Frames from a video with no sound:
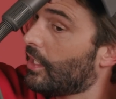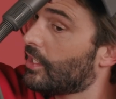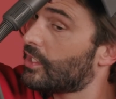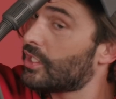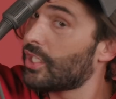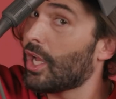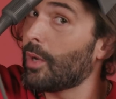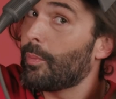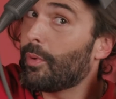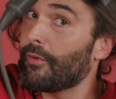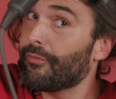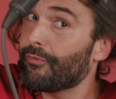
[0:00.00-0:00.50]

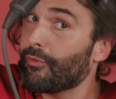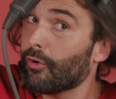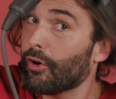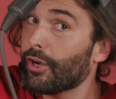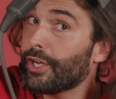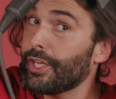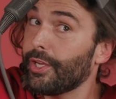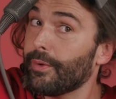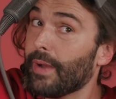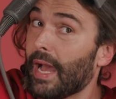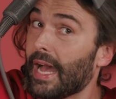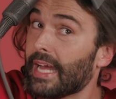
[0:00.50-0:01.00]
So before
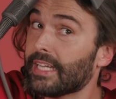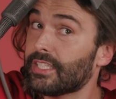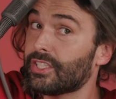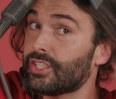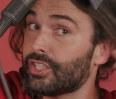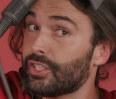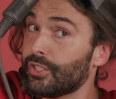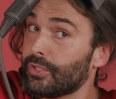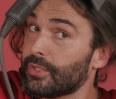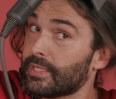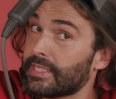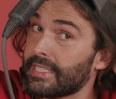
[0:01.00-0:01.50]
you had
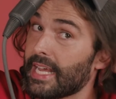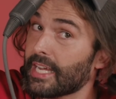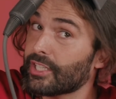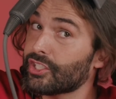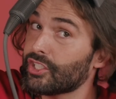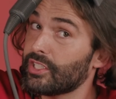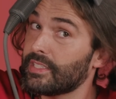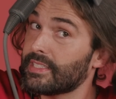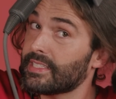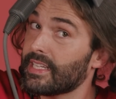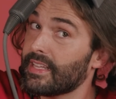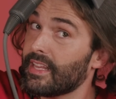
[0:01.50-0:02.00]
2
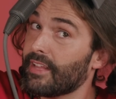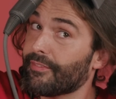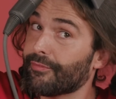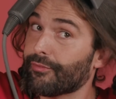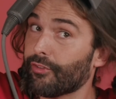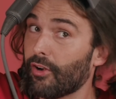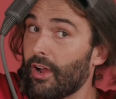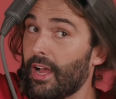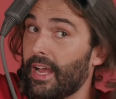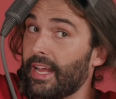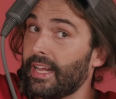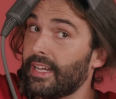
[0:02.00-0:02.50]
sections in the
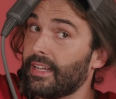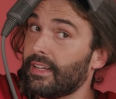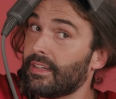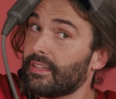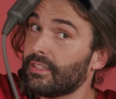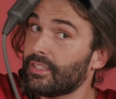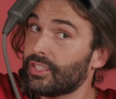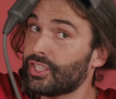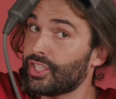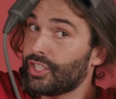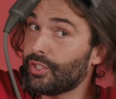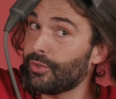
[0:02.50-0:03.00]
front,
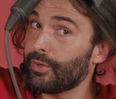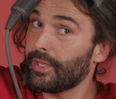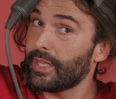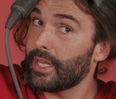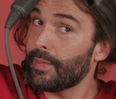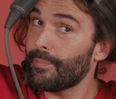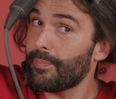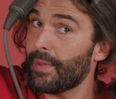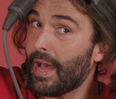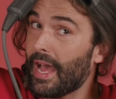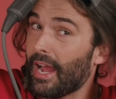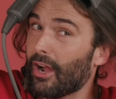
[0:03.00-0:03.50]
2 in the
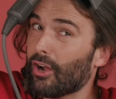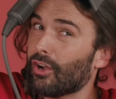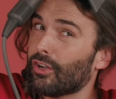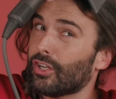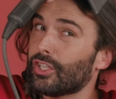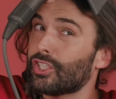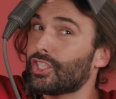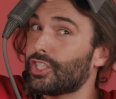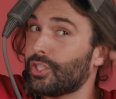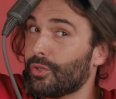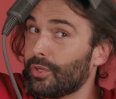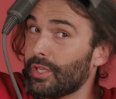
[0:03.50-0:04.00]
back, or
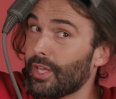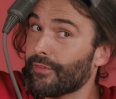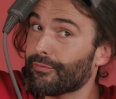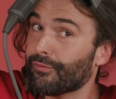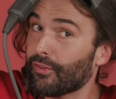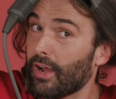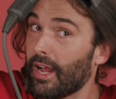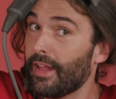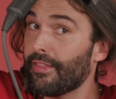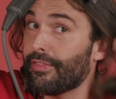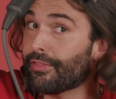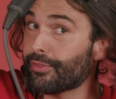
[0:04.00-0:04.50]
2 in the
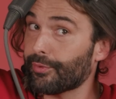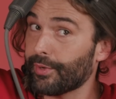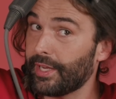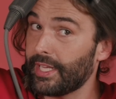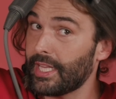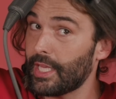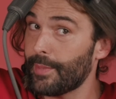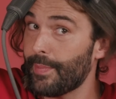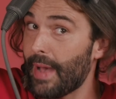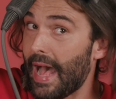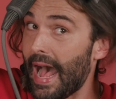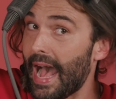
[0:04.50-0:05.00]
front and 3 in
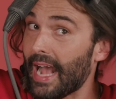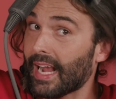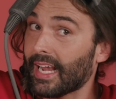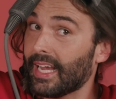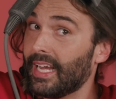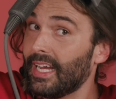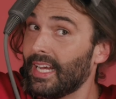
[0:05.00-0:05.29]
the back.